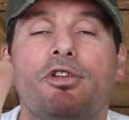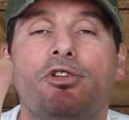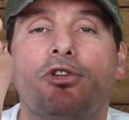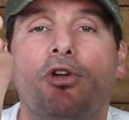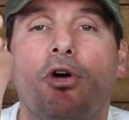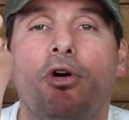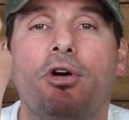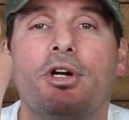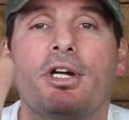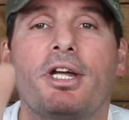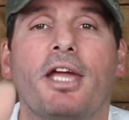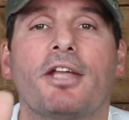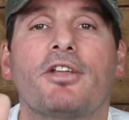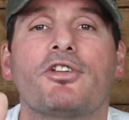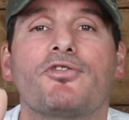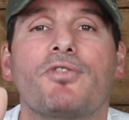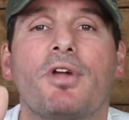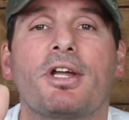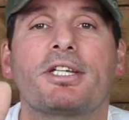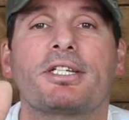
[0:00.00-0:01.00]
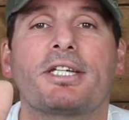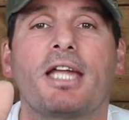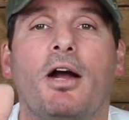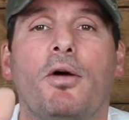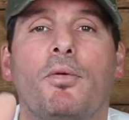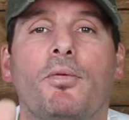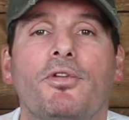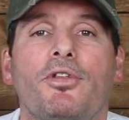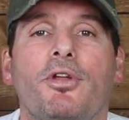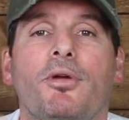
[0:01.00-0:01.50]
Don't get stressed
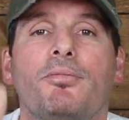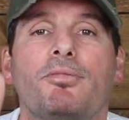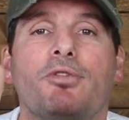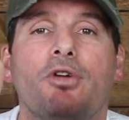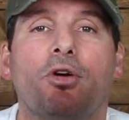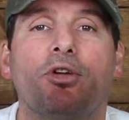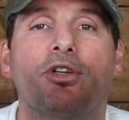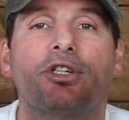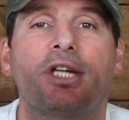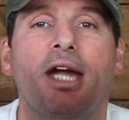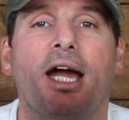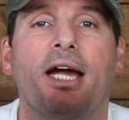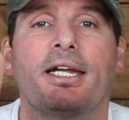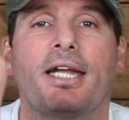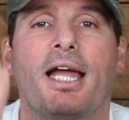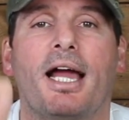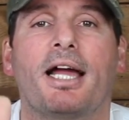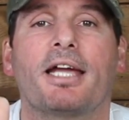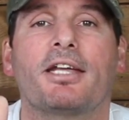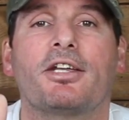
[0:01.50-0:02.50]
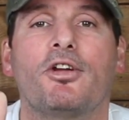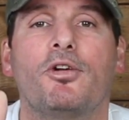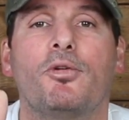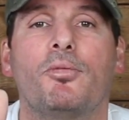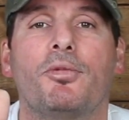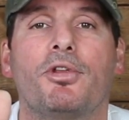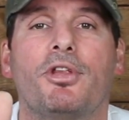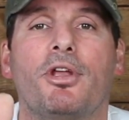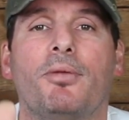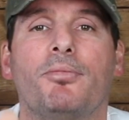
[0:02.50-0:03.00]
out with them. Don't start
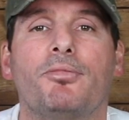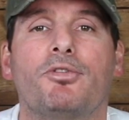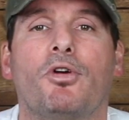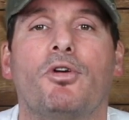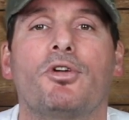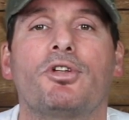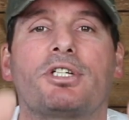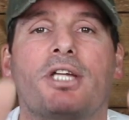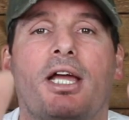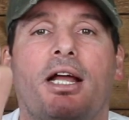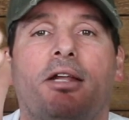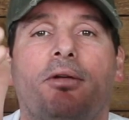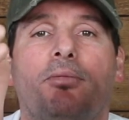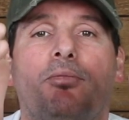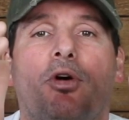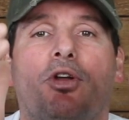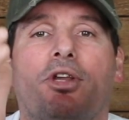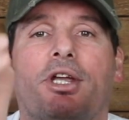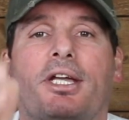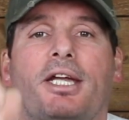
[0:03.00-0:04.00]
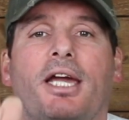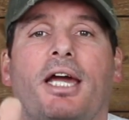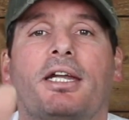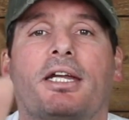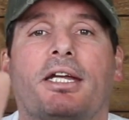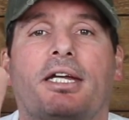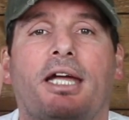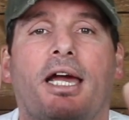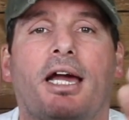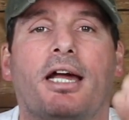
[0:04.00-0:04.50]
arguing with them. Don't tell them what they can
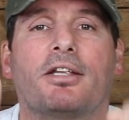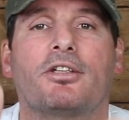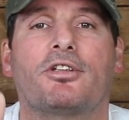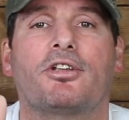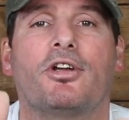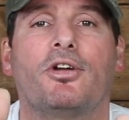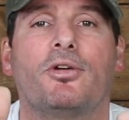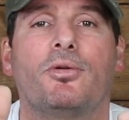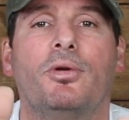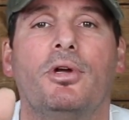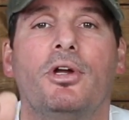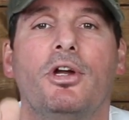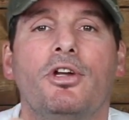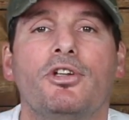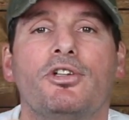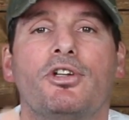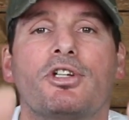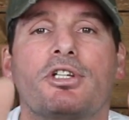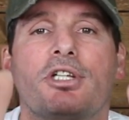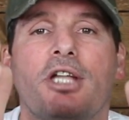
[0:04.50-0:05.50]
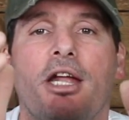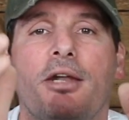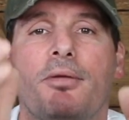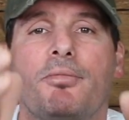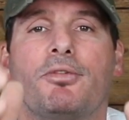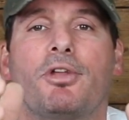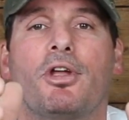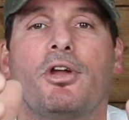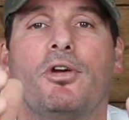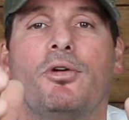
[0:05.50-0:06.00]
and can't do. Just let
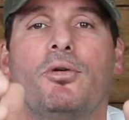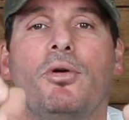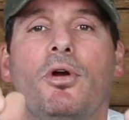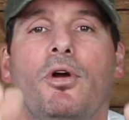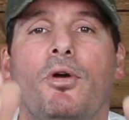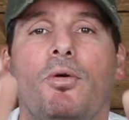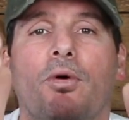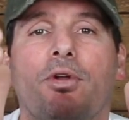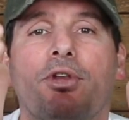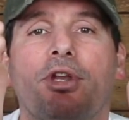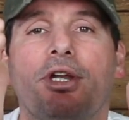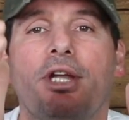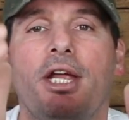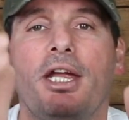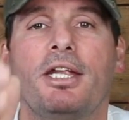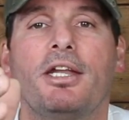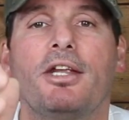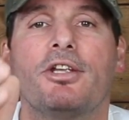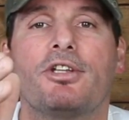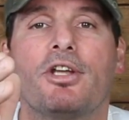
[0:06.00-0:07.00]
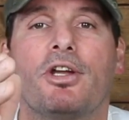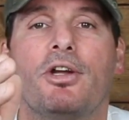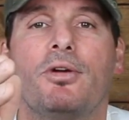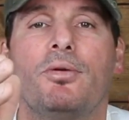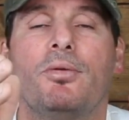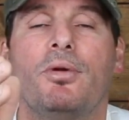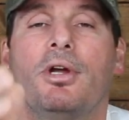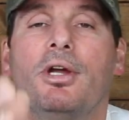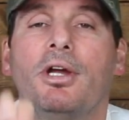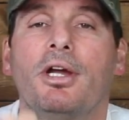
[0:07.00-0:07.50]
them do what they need to
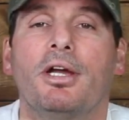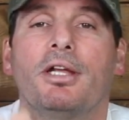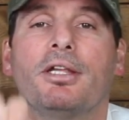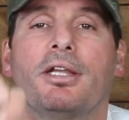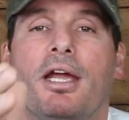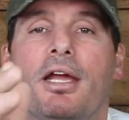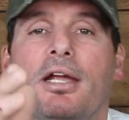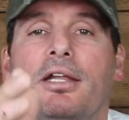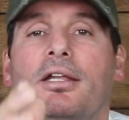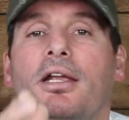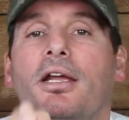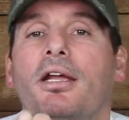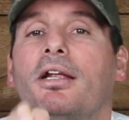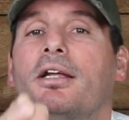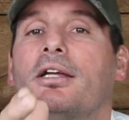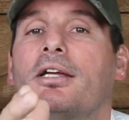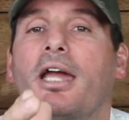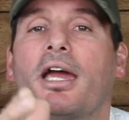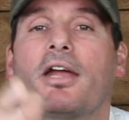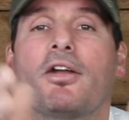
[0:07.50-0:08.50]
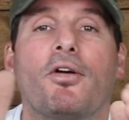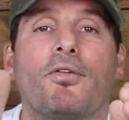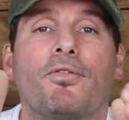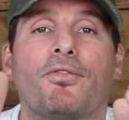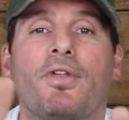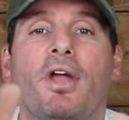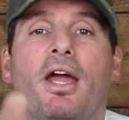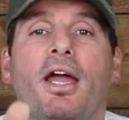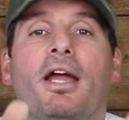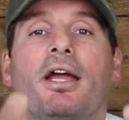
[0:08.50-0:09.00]
do and then get
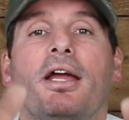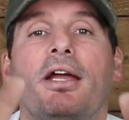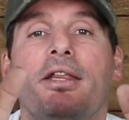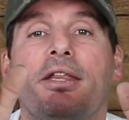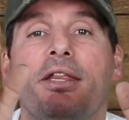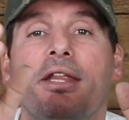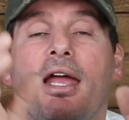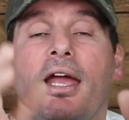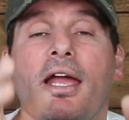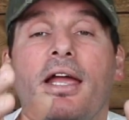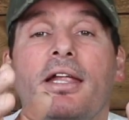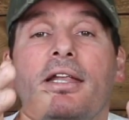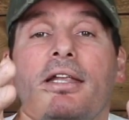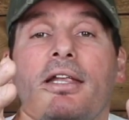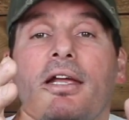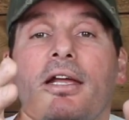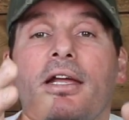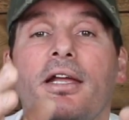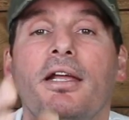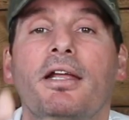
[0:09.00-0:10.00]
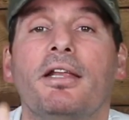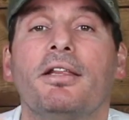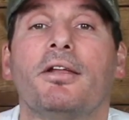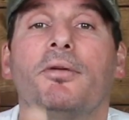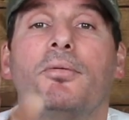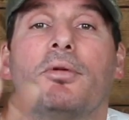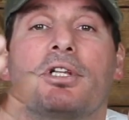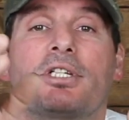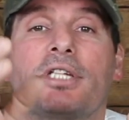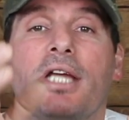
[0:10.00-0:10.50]
off there. And then they
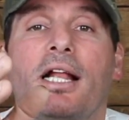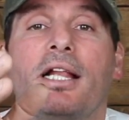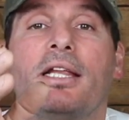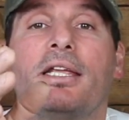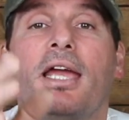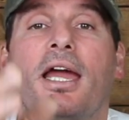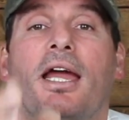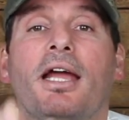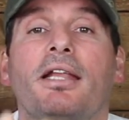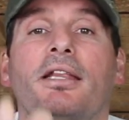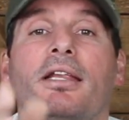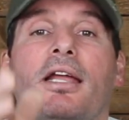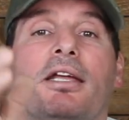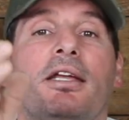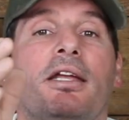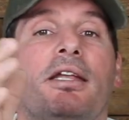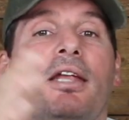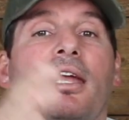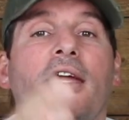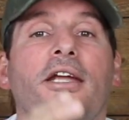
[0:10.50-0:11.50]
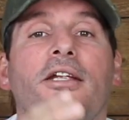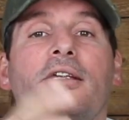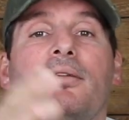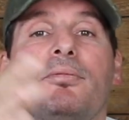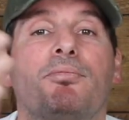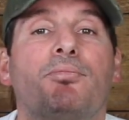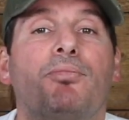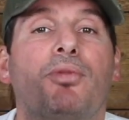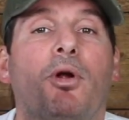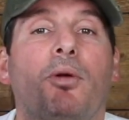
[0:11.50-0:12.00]
will tell you that you need
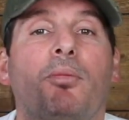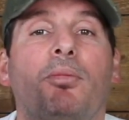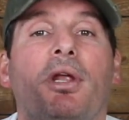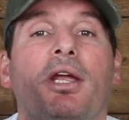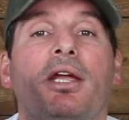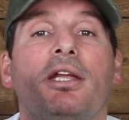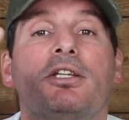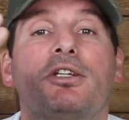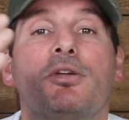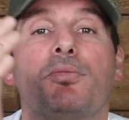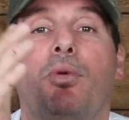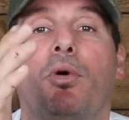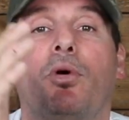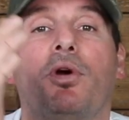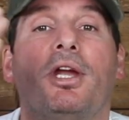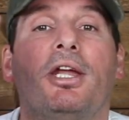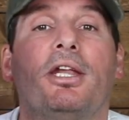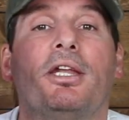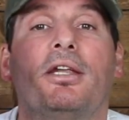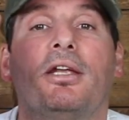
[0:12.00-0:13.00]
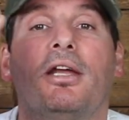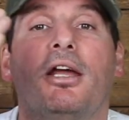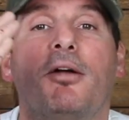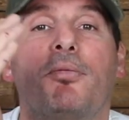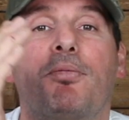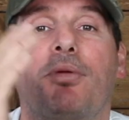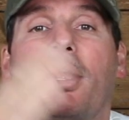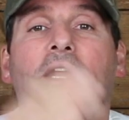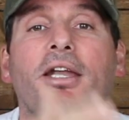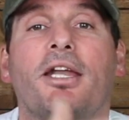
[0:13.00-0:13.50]
probably to put in a
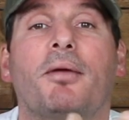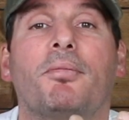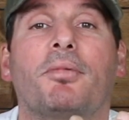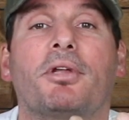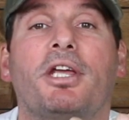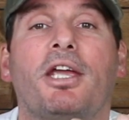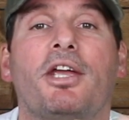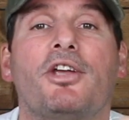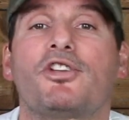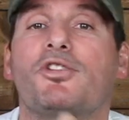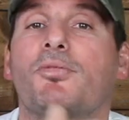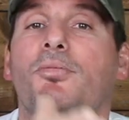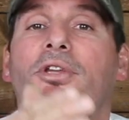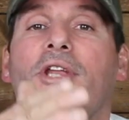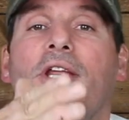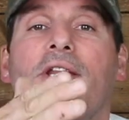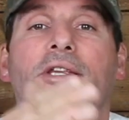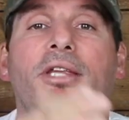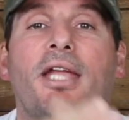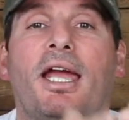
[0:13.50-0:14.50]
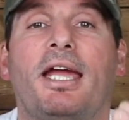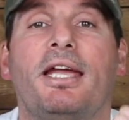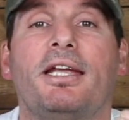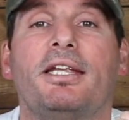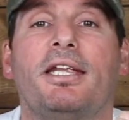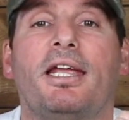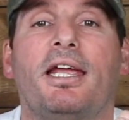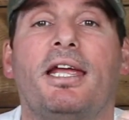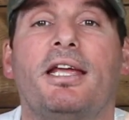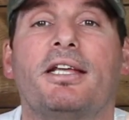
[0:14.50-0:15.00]
planning application within 30
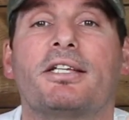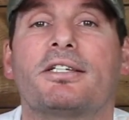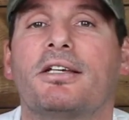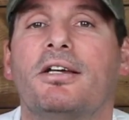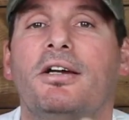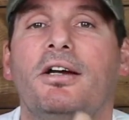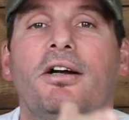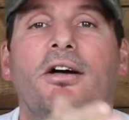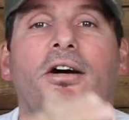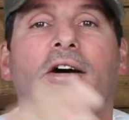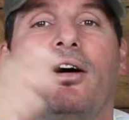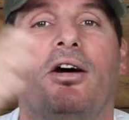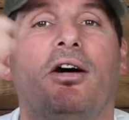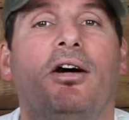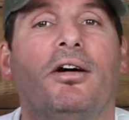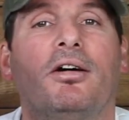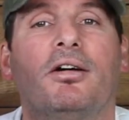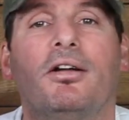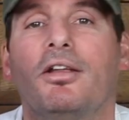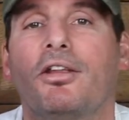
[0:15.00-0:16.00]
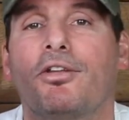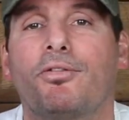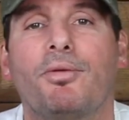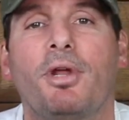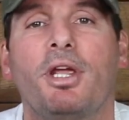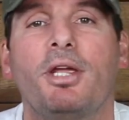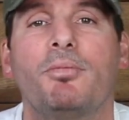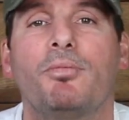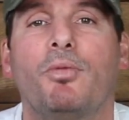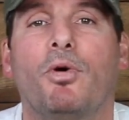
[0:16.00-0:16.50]
days or
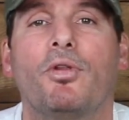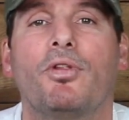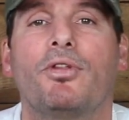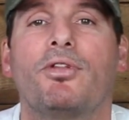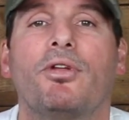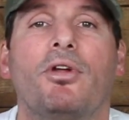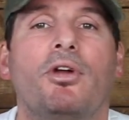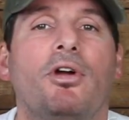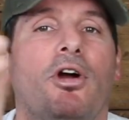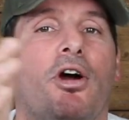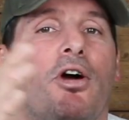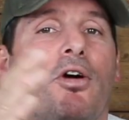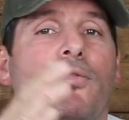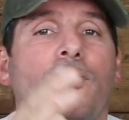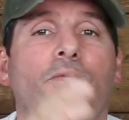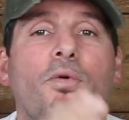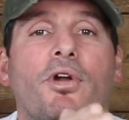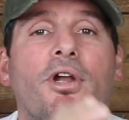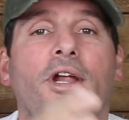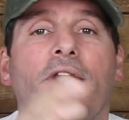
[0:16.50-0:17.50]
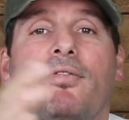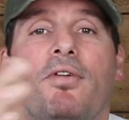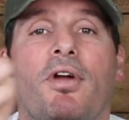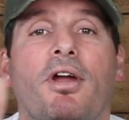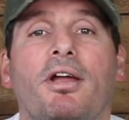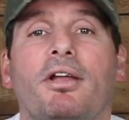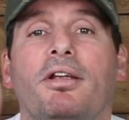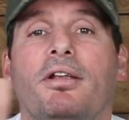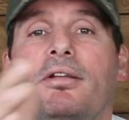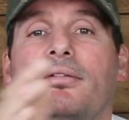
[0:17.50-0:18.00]
3 months of
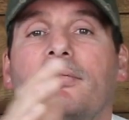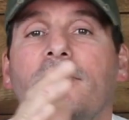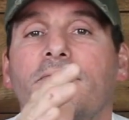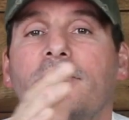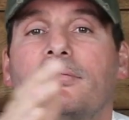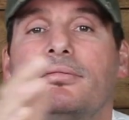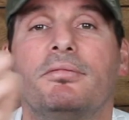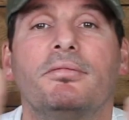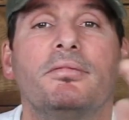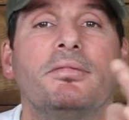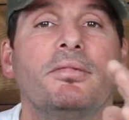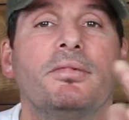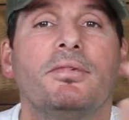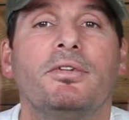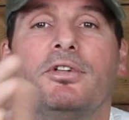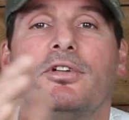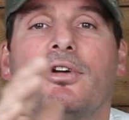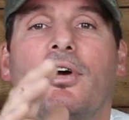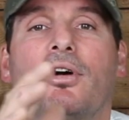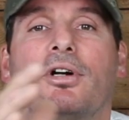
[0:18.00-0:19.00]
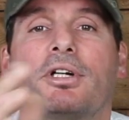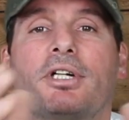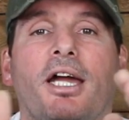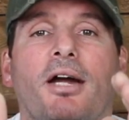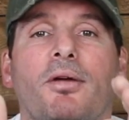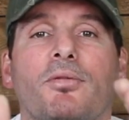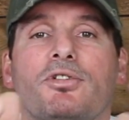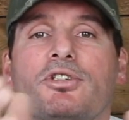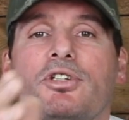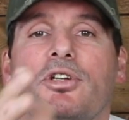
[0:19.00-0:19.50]
whatever your
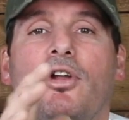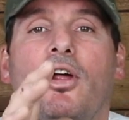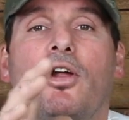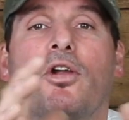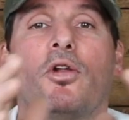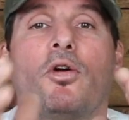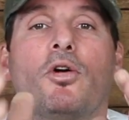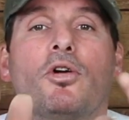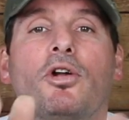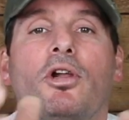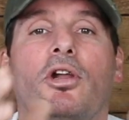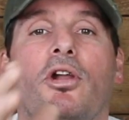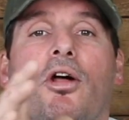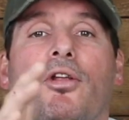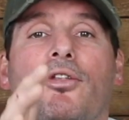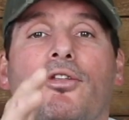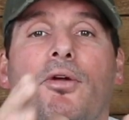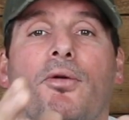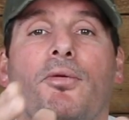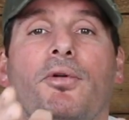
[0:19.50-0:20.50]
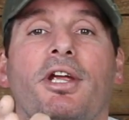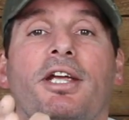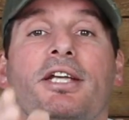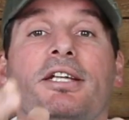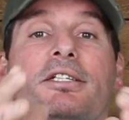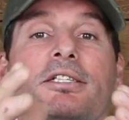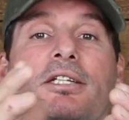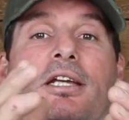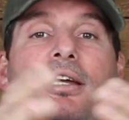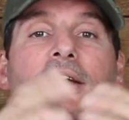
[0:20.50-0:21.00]
council or local
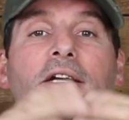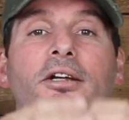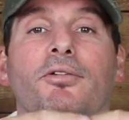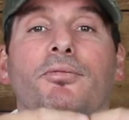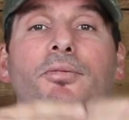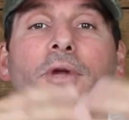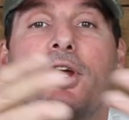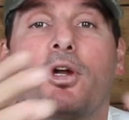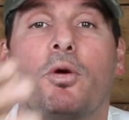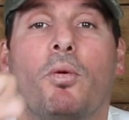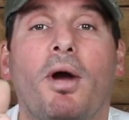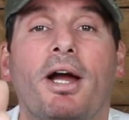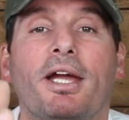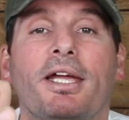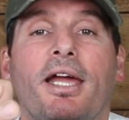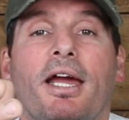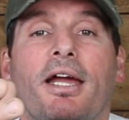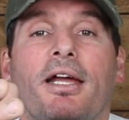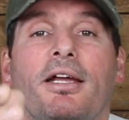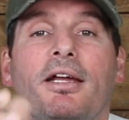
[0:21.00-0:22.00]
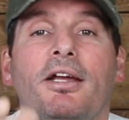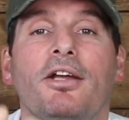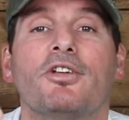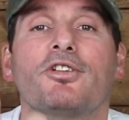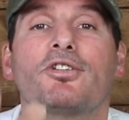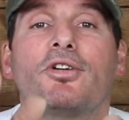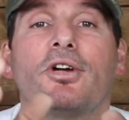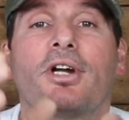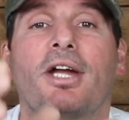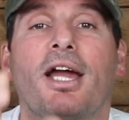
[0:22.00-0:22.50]
authorities require.
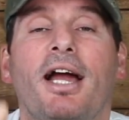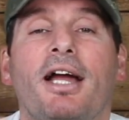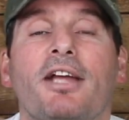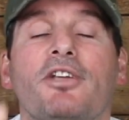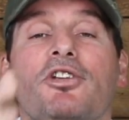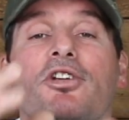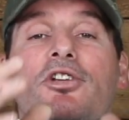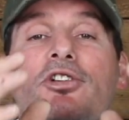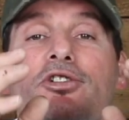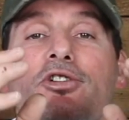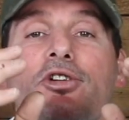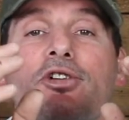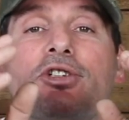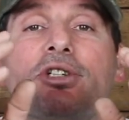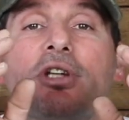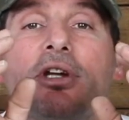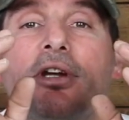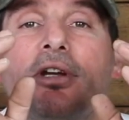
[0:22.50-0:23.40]
So guys, just